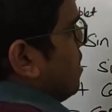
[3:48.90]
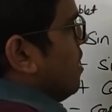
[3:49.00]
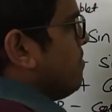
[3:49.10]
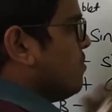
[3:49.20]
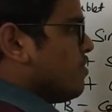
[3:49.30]
I
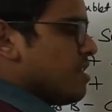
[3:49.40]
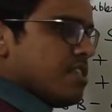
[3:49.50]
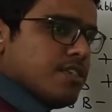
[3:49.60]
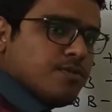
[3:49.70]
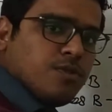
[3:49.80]
am using
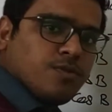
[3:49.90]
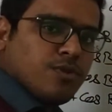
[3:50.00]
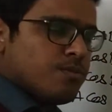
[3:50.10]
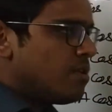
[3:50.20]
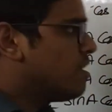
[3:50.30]
these four
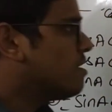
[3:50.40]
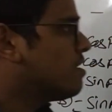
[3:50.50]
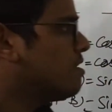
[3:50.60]
formula.